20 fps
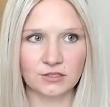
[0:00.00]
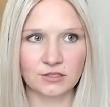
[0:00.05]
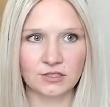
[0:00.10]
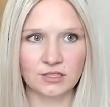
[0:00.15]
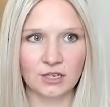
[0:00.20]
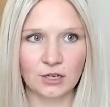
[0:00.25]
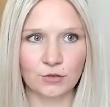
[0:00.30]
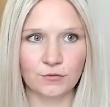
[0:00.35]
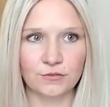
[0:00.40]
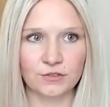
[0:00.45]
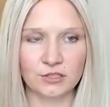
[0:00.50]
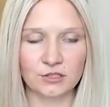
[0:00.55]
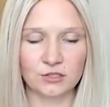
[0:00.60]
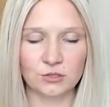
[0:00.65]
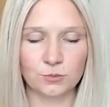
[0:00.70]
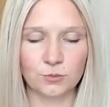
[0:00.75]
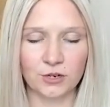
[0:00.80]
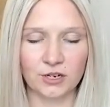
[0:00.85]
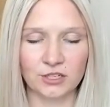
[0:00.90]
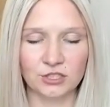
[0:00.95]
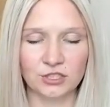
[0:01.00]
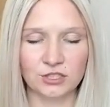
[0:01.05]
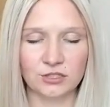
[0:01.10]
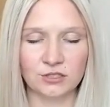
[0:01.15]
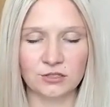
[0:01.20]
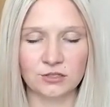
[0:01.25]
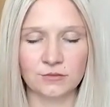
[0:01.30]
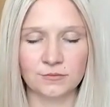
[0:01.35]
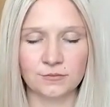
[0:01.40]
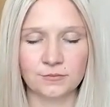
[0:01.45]

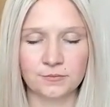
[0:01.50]
self-expression?